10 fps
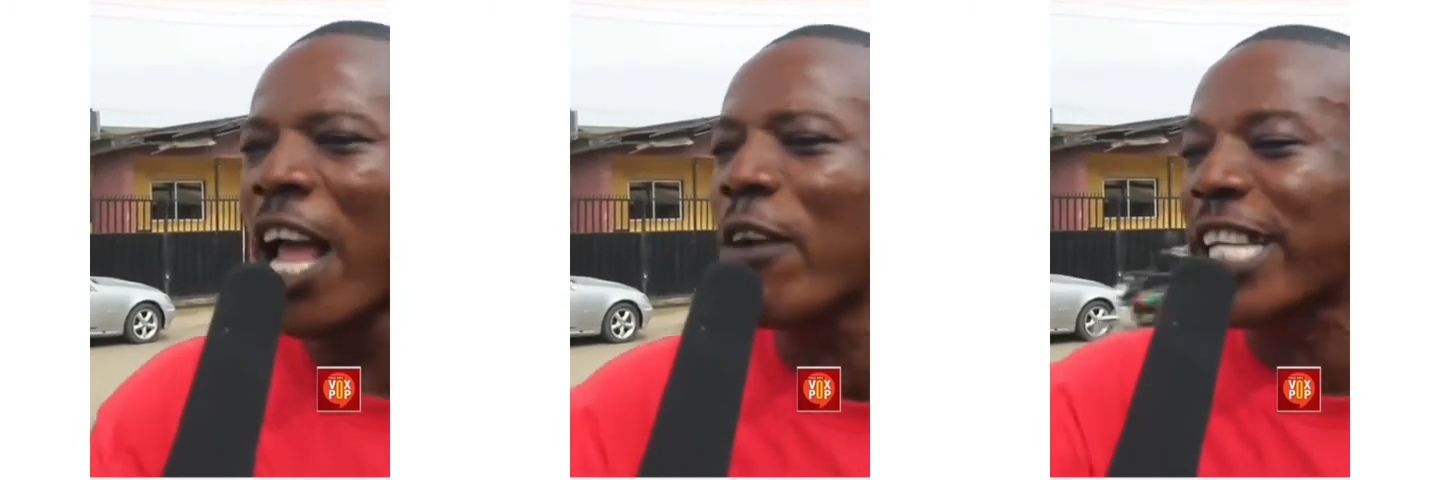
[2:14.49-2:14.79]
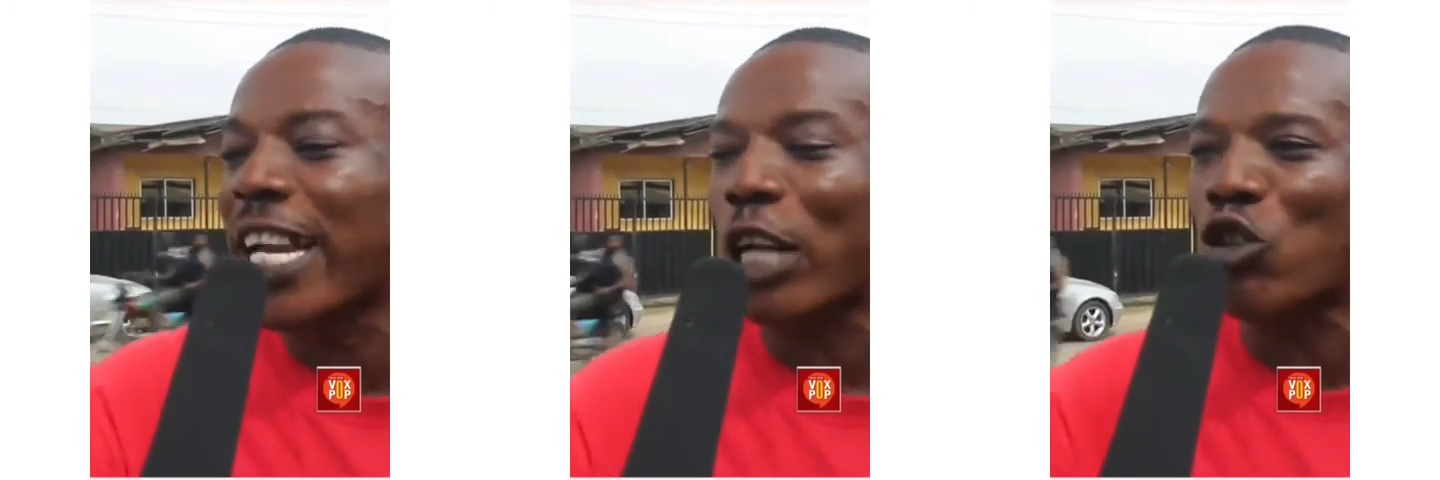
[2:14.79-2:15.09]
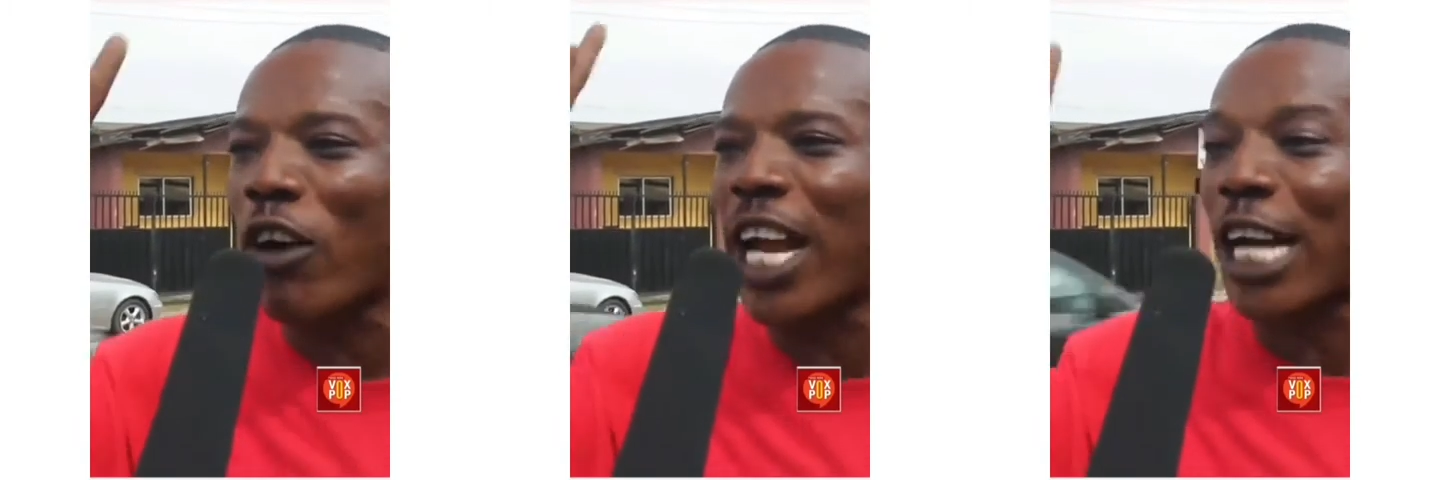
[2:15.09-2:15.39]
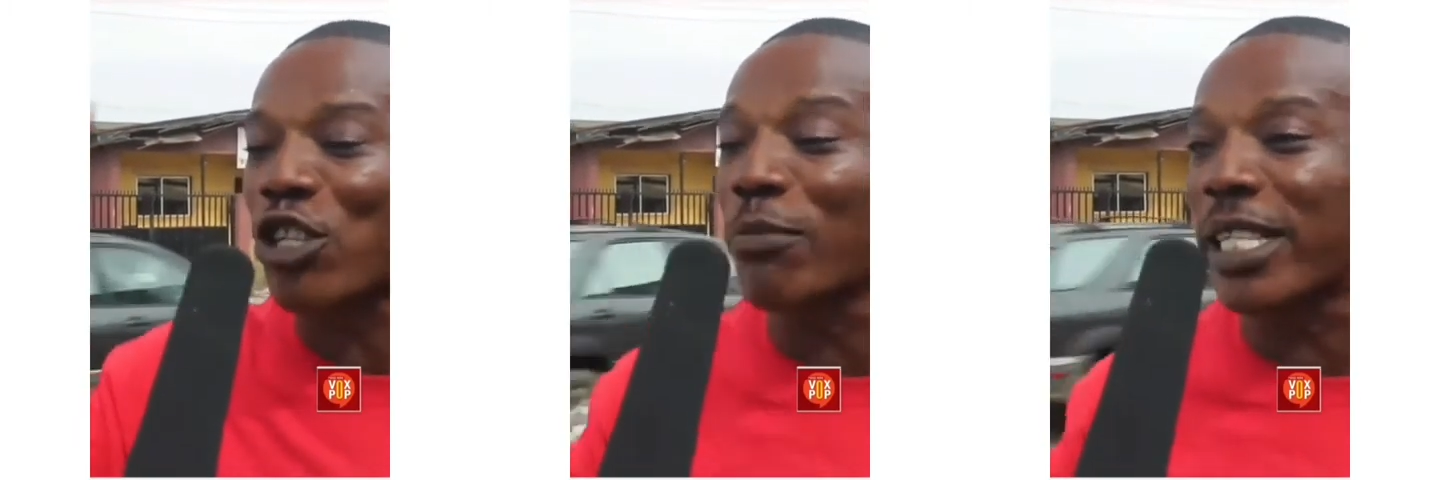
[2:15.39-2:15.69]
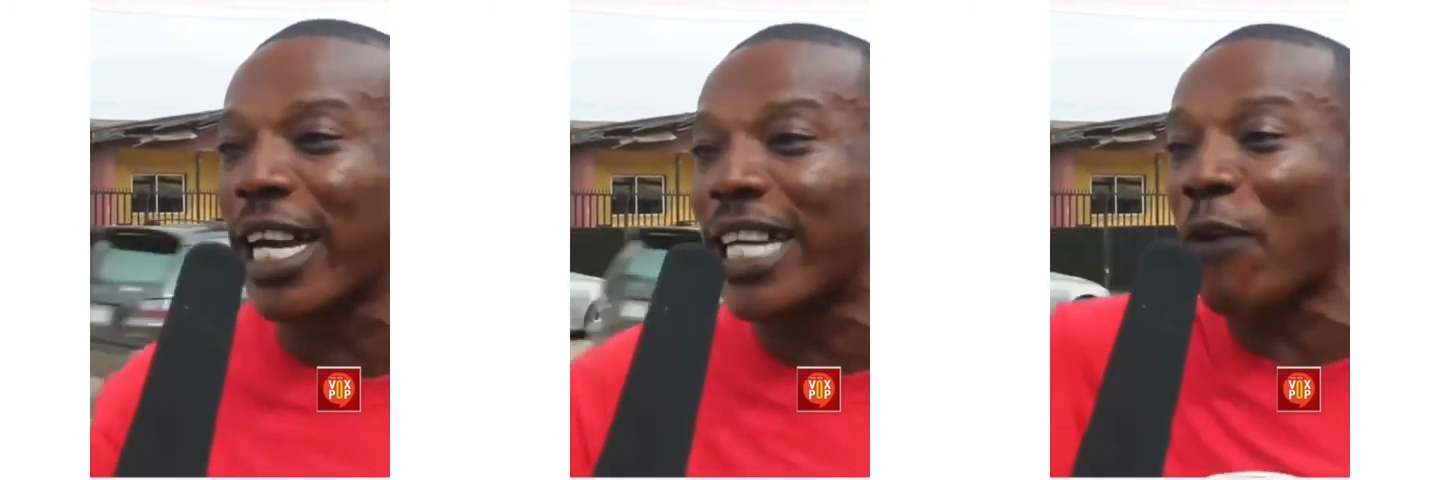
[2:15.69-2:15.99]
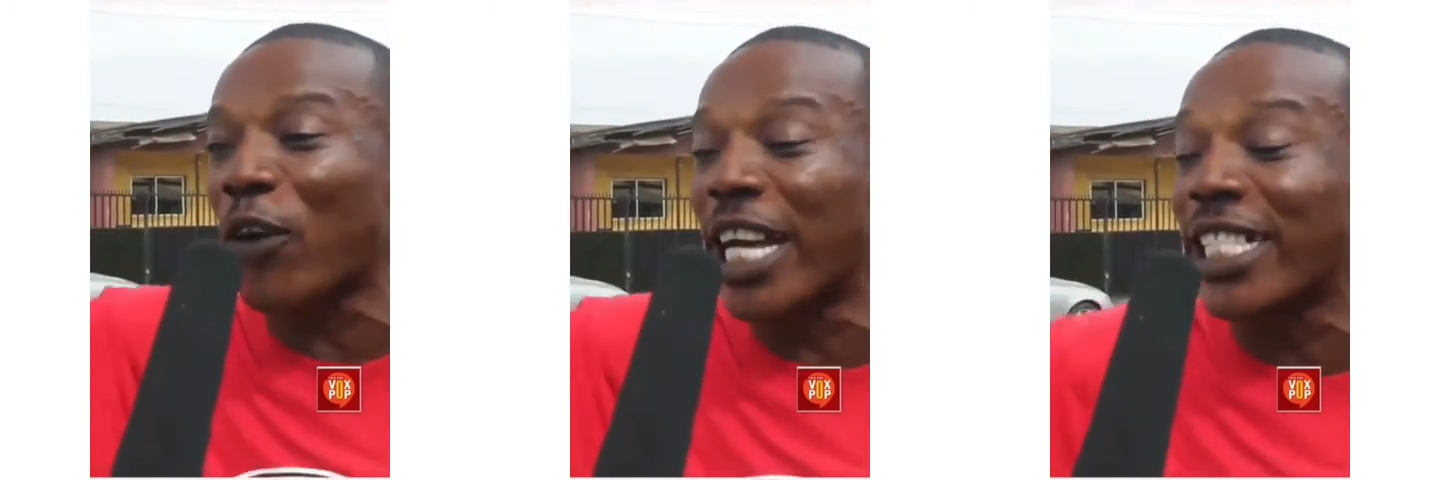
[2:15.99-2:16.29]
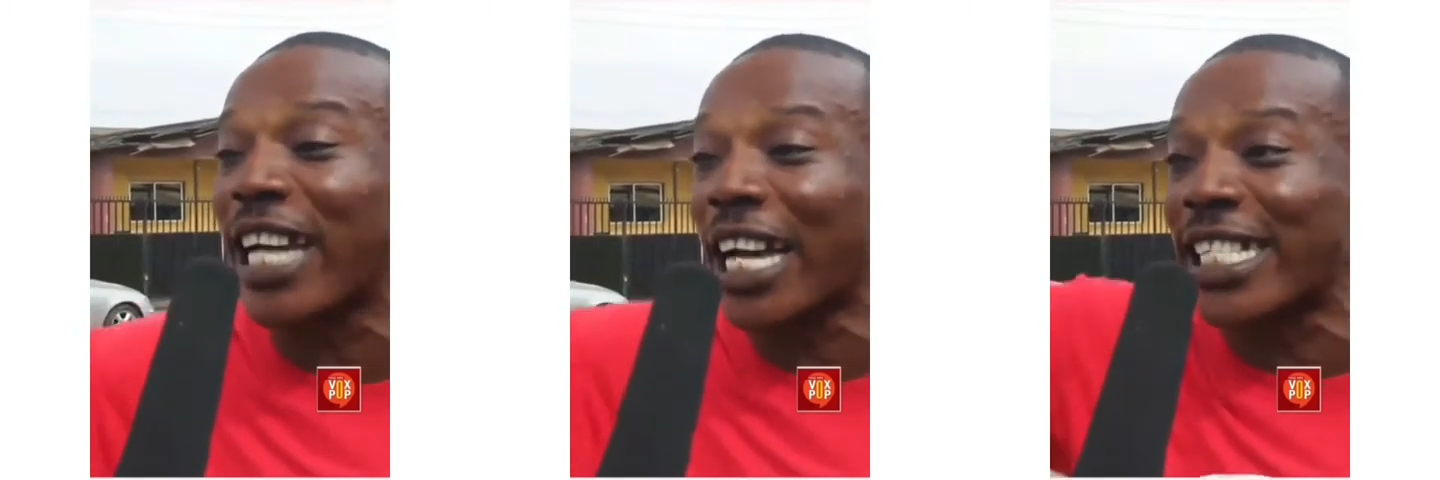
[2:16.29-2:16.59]
If they say 200 and something, they die for
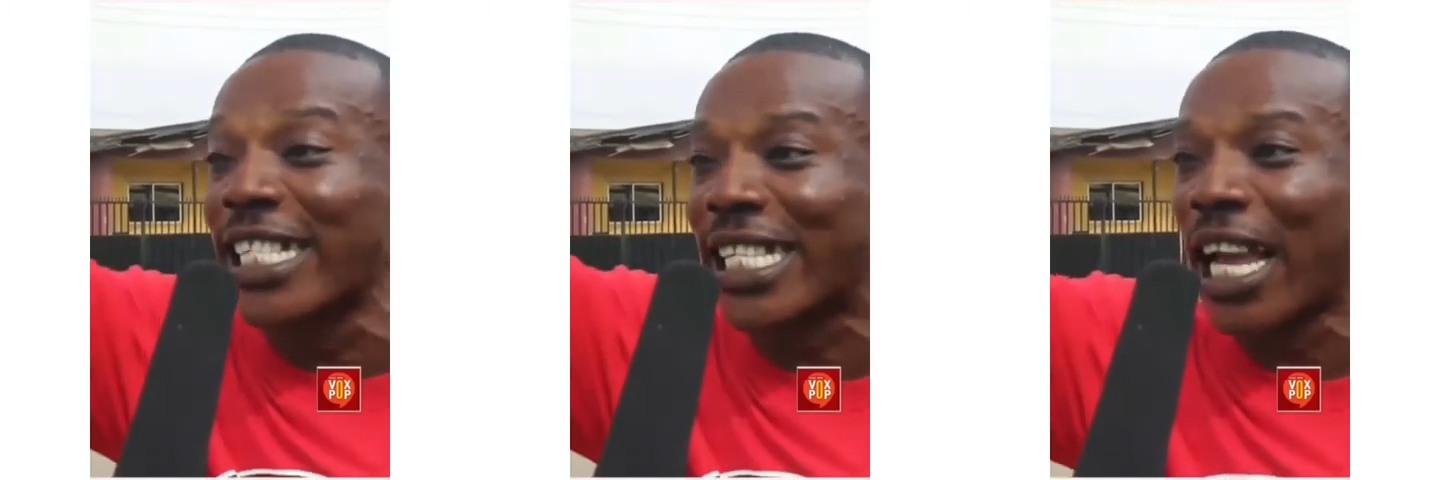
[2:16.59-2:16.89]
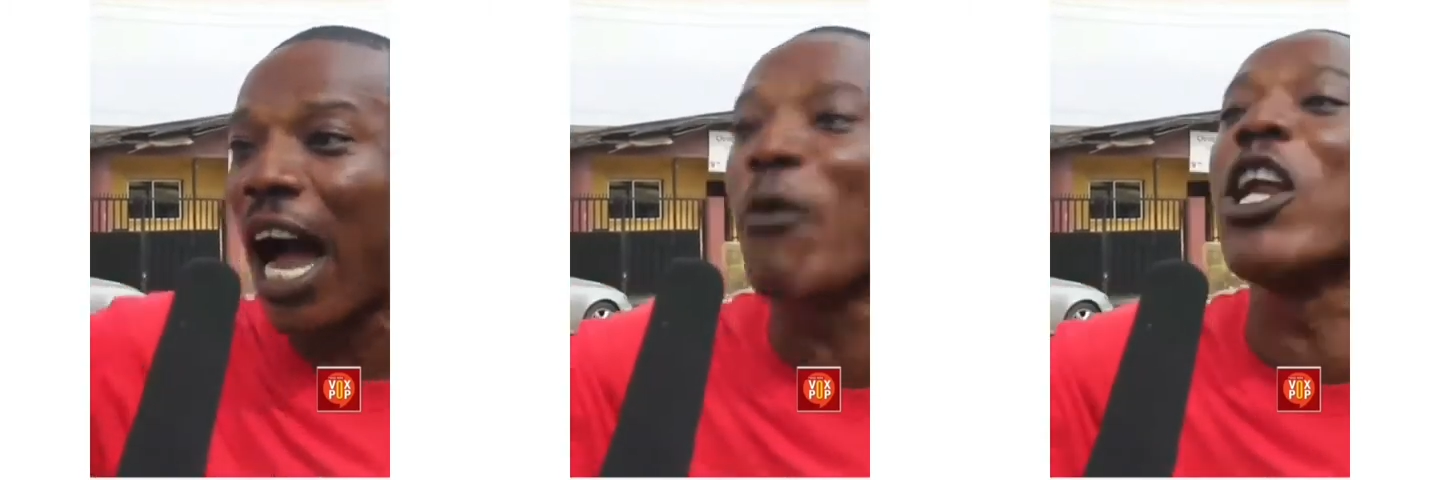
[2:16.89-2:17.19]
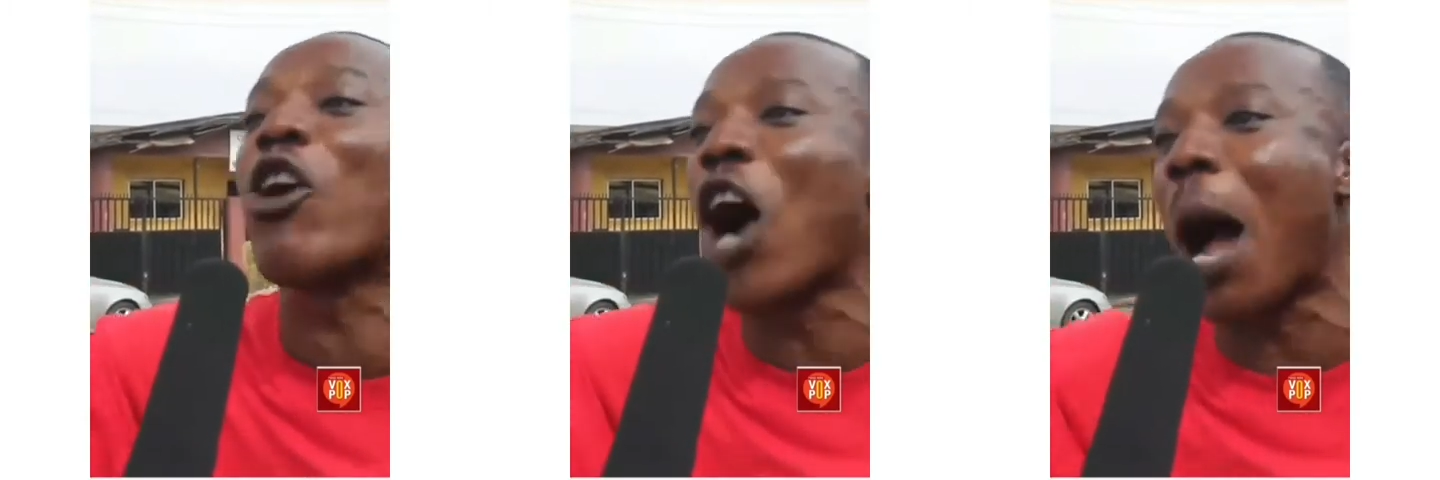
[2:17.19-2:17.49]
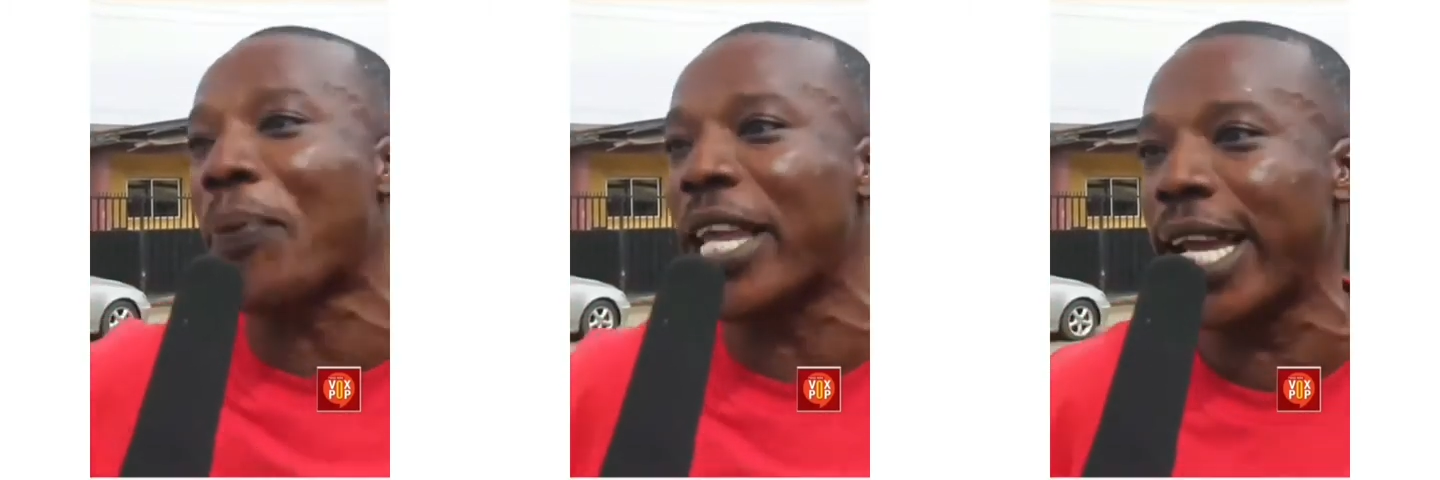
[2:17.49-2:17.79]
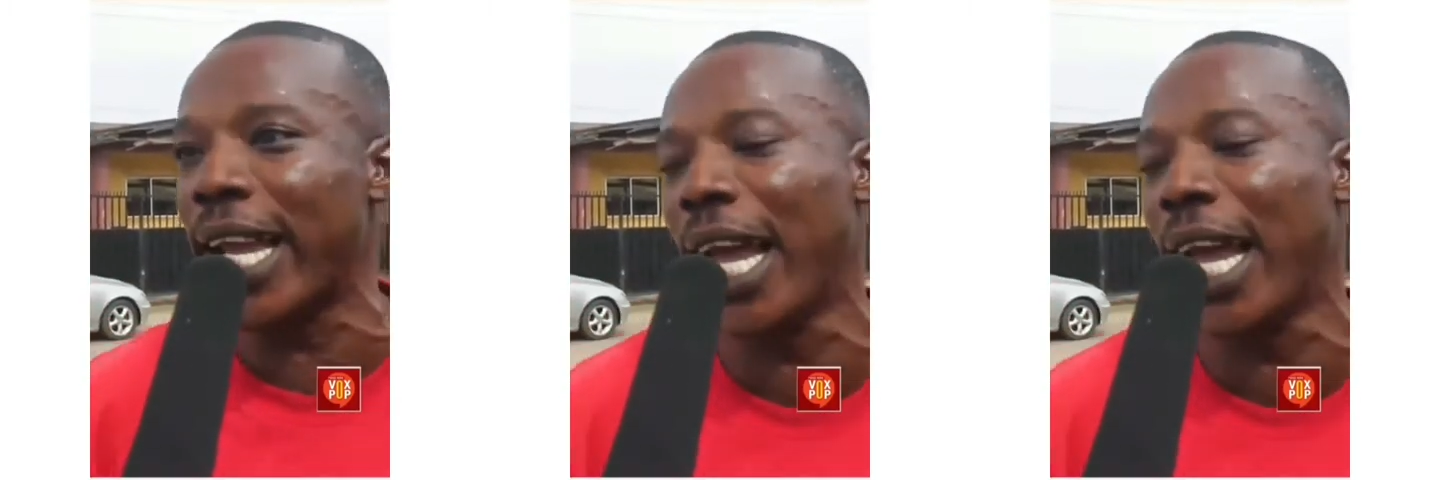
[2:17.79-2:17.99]
Nigeria since. Are we not go happy?